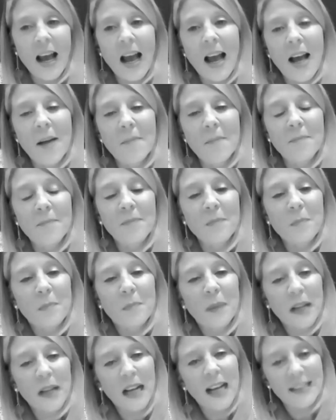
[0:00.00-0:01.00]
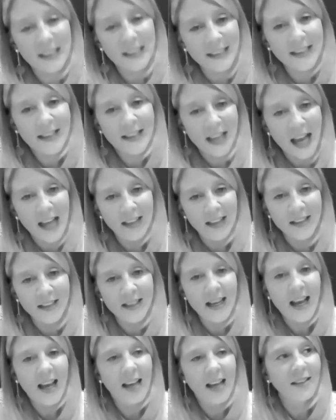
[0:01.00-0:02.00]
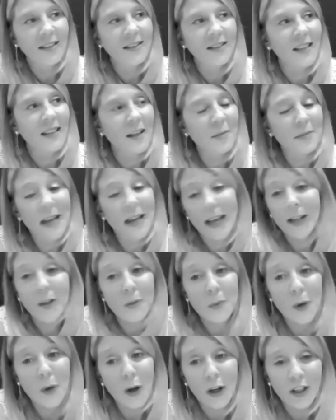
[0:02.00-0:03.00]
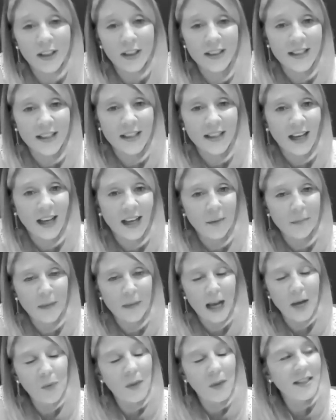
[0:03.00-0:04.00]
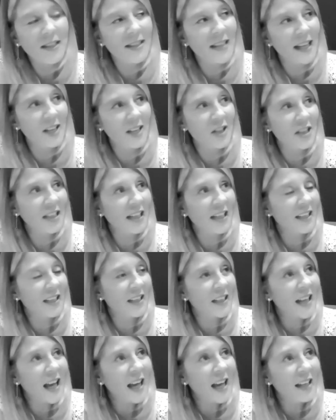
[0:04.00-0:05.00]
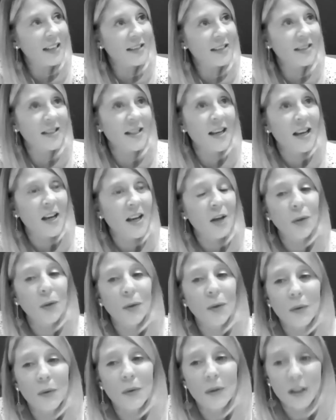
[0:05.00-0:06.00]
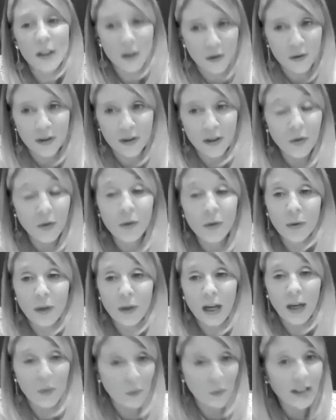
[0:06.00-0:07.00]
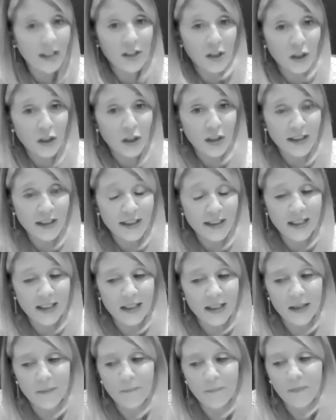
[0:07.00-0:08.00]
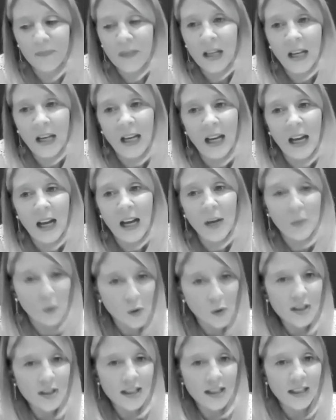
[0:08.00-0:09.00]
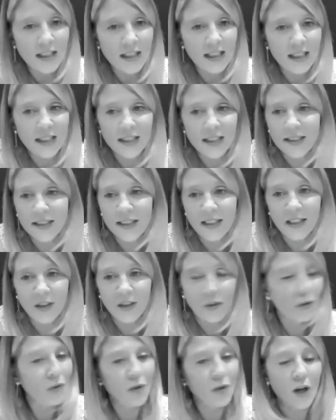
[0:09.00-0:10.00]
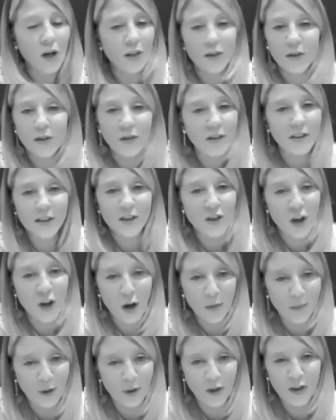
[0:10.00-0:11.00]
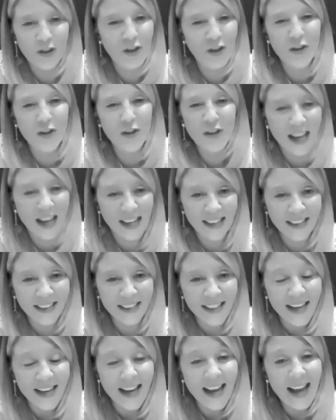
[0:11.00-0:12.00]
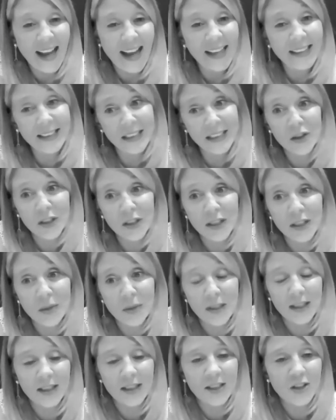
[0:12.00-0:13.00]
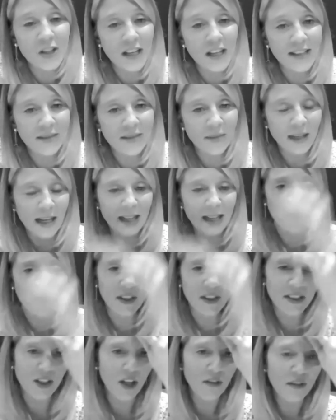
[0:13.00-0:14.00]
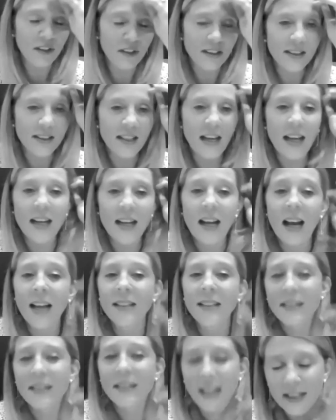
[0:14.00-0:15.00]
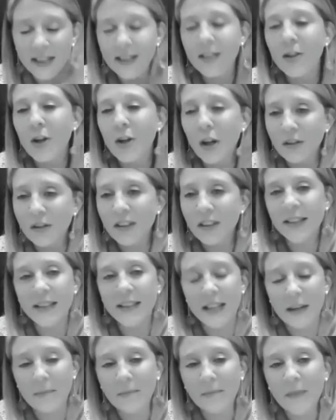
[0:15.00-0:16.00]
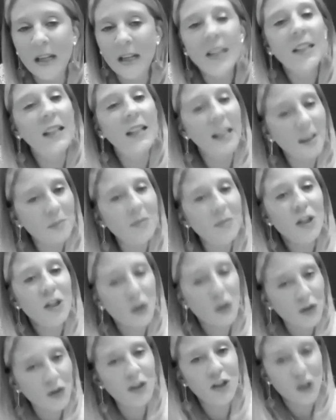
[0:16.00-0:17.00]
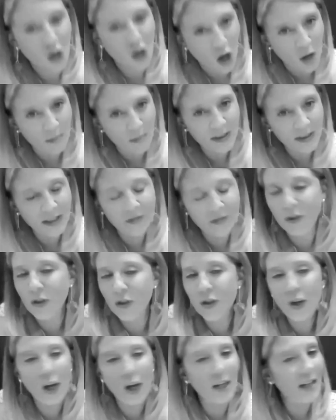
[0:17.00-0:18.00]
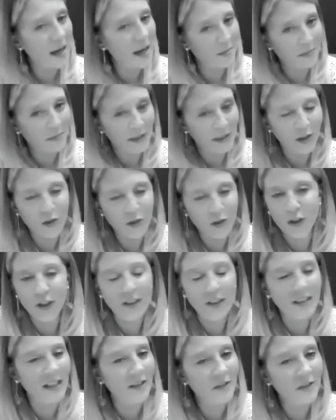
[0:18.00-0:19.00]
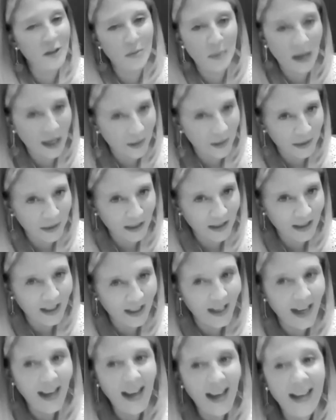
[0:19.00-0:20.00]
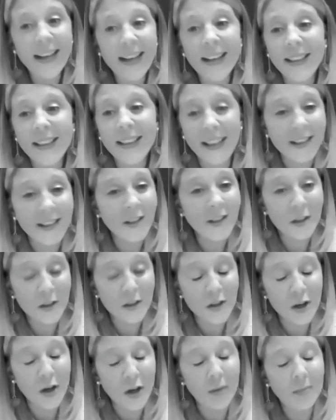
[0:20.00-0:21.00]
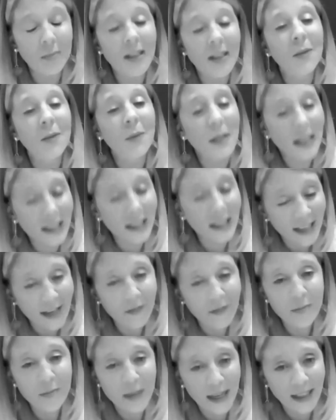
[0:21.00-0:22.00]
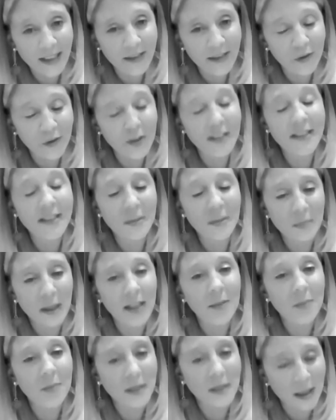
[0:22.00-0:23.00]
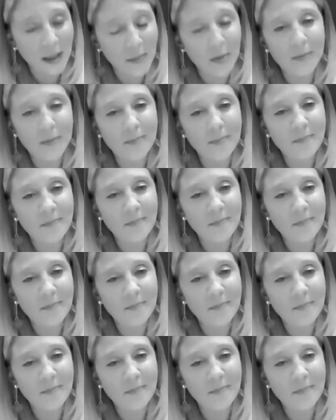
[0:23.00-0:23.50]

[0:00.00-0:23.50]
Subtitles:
But I did that, and it worked. I once actually had a client who I went to go and see him. I walked in and he said, "You can't do this job, you're too young," and literally wanted to chase me out of his office. And I sat and convinced him, "Let me do the job. If you're not happy, you don't have to pay me." And at the end of the job, when I gave him my invoice, he paid me double.